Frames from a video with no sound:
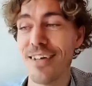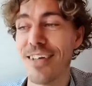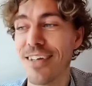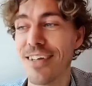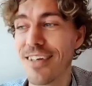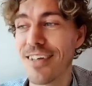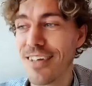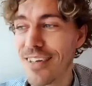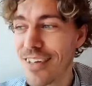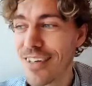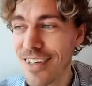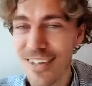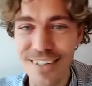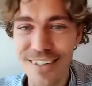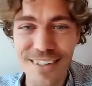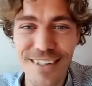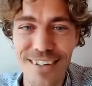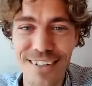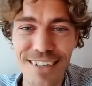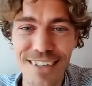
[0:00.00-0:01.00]

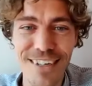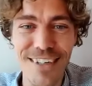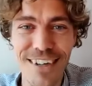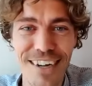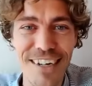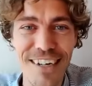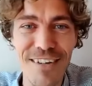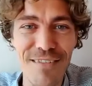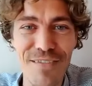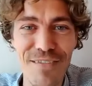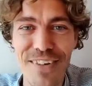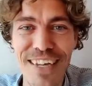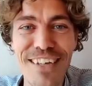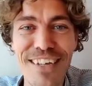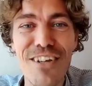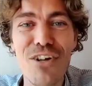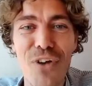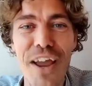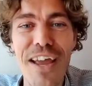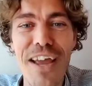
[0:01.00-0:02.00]
It's kind of
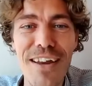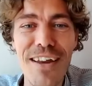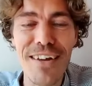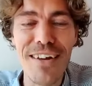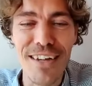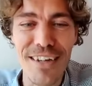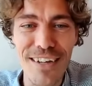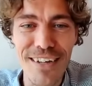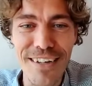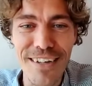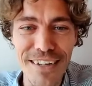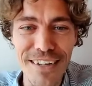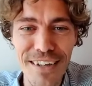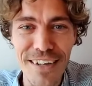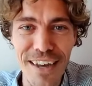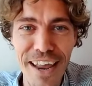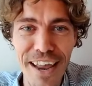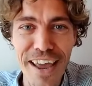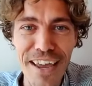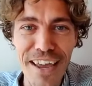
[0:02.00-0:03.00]
ingrained in the
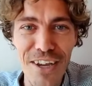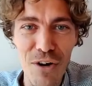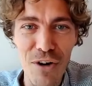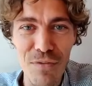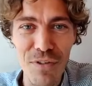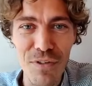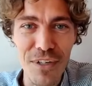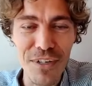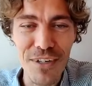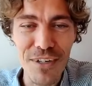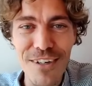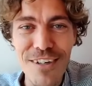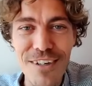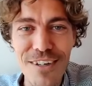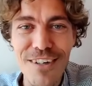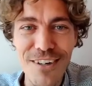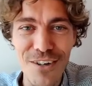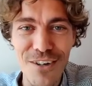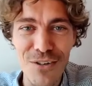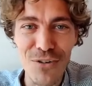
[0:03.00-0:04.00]
DNA of this
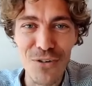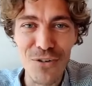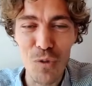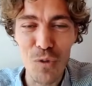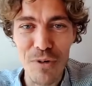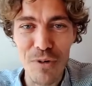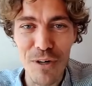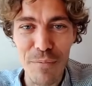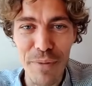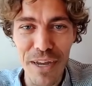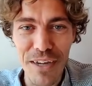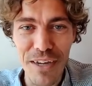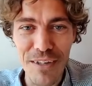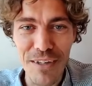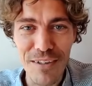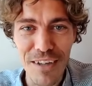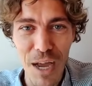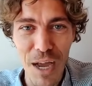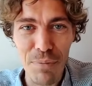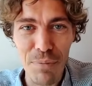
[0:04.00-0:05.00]

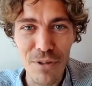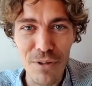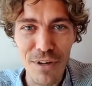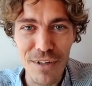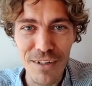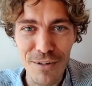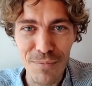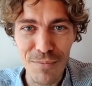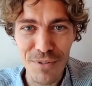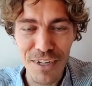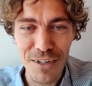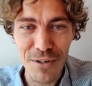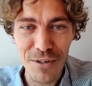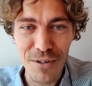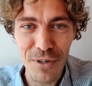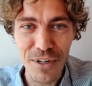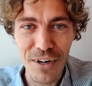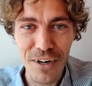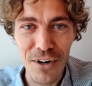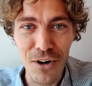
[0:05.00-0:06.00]
consumer-based capitalism that
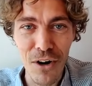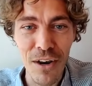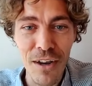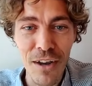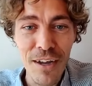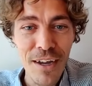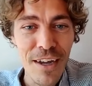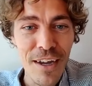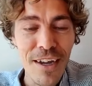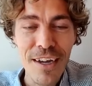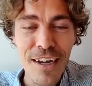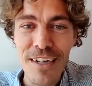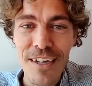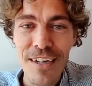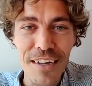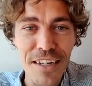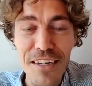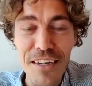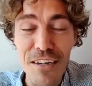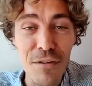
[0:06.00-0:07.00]
we are all
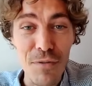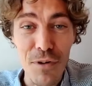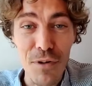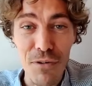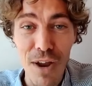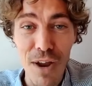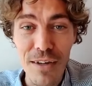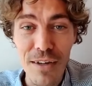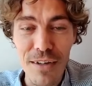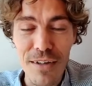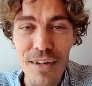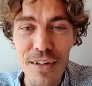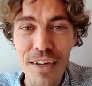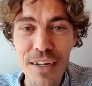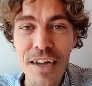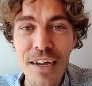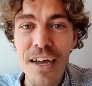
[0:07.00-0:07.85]
taking for granted.